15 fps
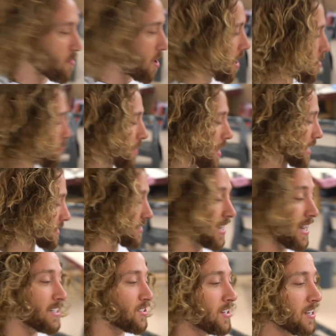up last
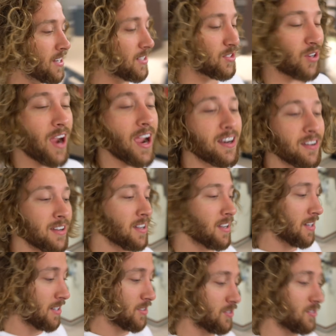night trying to
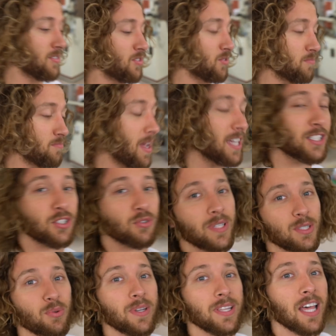make
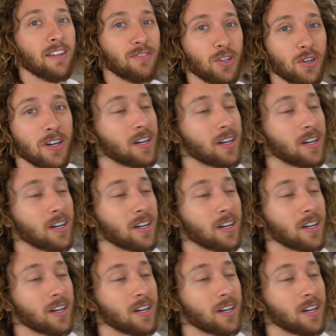sweet, sweet love to a